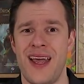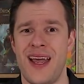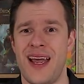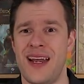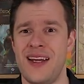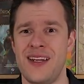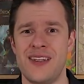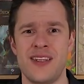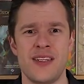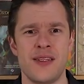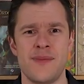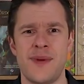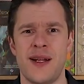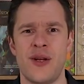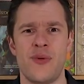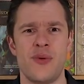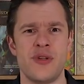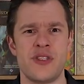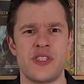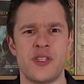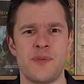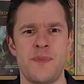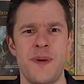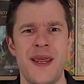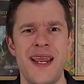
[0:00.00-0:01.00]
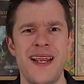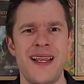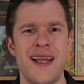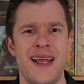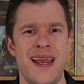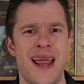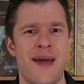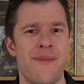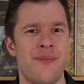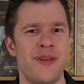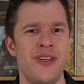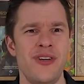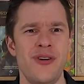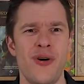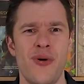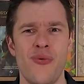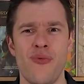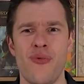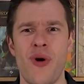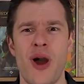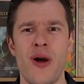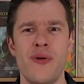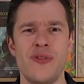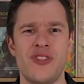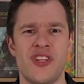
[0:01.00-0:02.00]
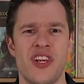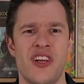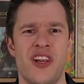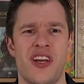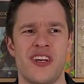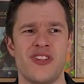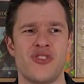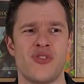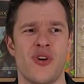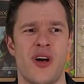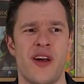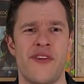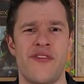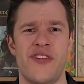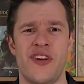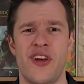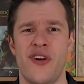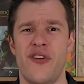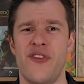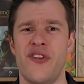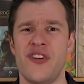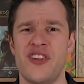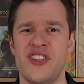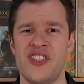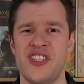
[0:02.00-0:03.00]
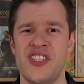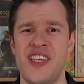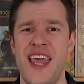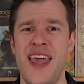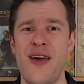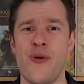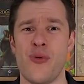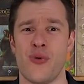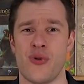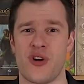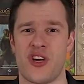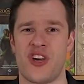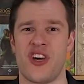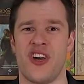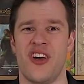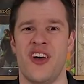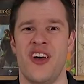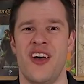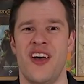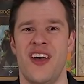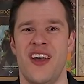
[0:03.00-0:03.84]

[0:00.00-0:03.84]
And it doesn't matter what speed I am, but your roads are like driving over silk.